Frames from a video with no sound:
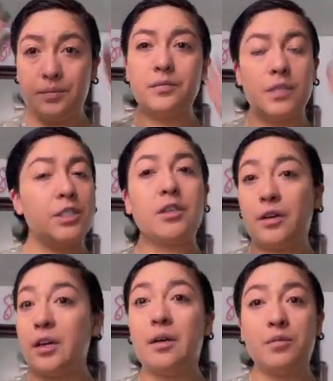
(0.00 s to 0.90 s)

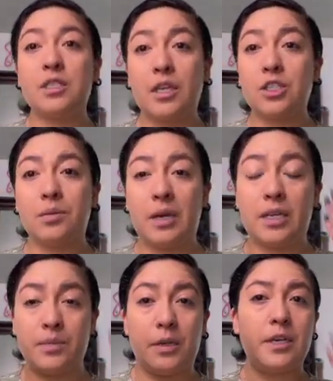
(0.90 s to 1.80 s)
Sorry, I'm such a mess,
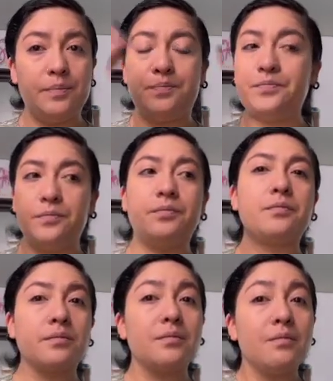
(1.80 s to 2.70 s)
but
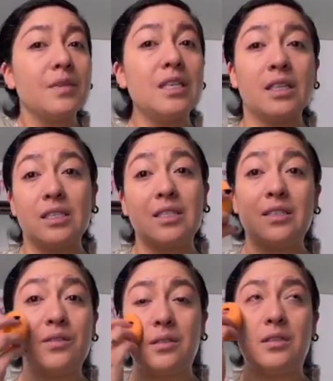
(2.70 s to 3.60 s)
this
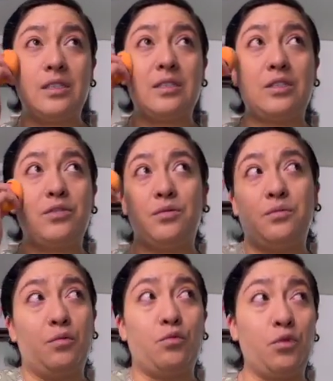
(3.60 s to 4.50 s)
is
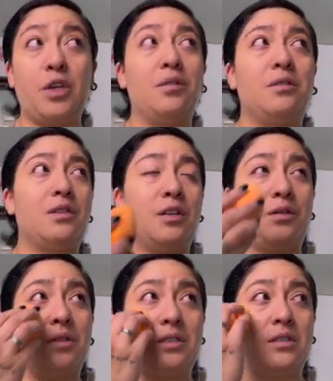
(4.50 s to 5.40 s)
real, you know.
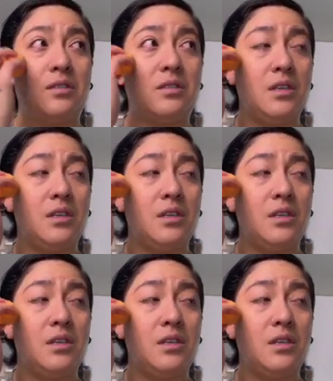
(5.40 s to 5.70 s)
This is